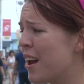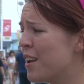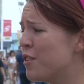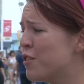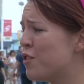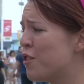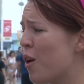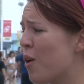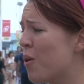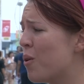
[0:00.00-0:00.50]

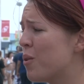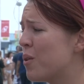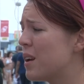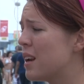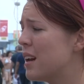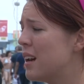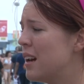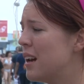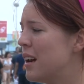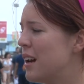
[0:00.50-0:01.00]
And don't
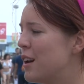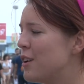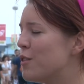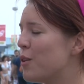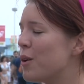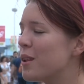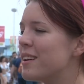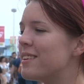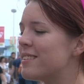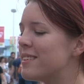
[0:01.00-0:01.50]

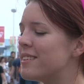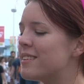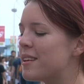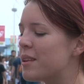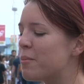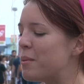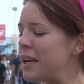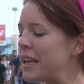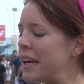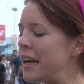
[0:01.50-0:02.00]
Don't listen to
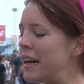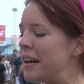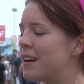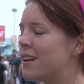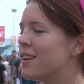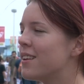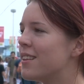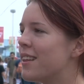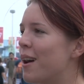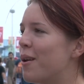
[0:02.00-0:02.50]
the media.
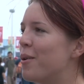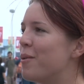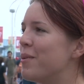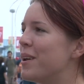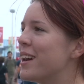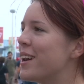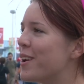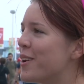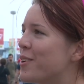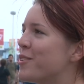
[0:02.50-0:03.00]
That would
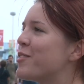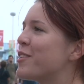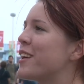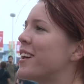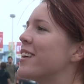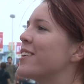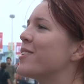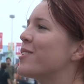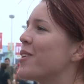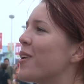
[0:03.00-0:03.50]
be a huge
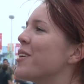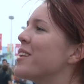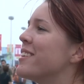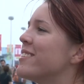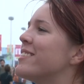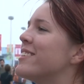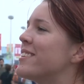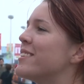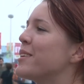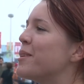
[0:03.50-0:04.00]
thing. Don't
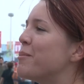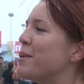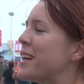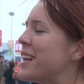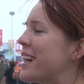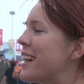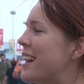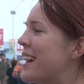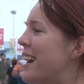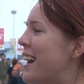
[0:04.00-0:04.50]
listen to the
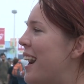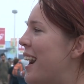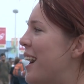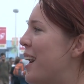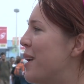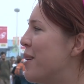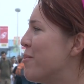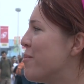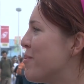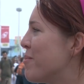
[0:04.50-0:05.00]
media.
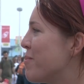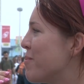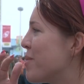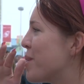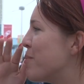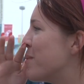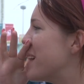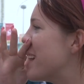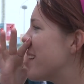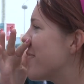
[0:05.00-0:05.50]

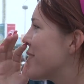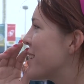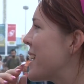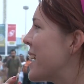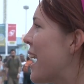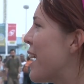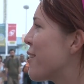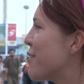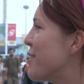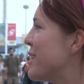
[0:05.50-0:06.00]
The media
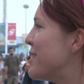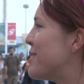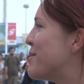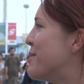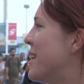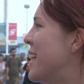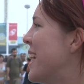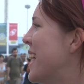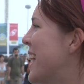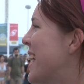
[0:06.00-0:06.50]
really aggravates
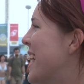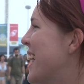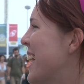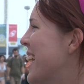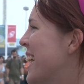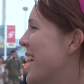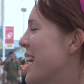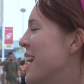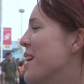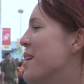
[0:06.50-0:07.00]
me
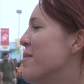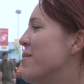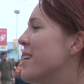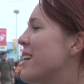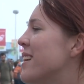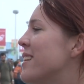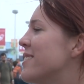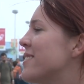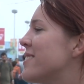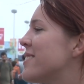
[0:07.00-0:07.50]

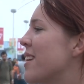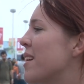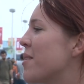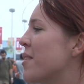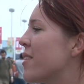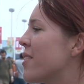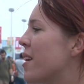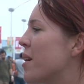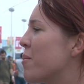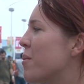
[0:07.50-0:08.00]
because
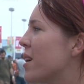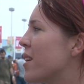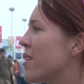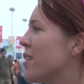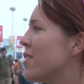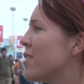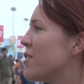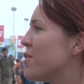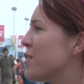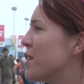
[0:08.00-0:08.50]
they make
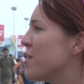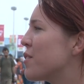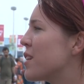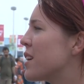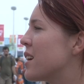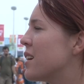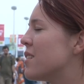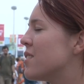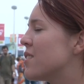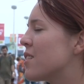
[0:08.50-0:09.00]
girls feel
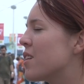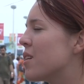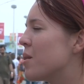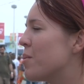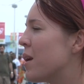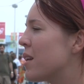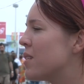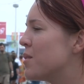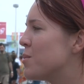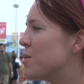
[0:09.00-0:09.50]
really insecure
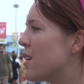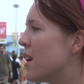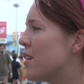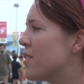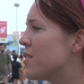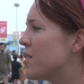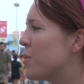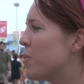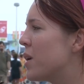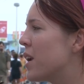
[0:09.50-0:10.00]
about
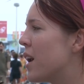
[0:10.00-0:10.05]
themselves and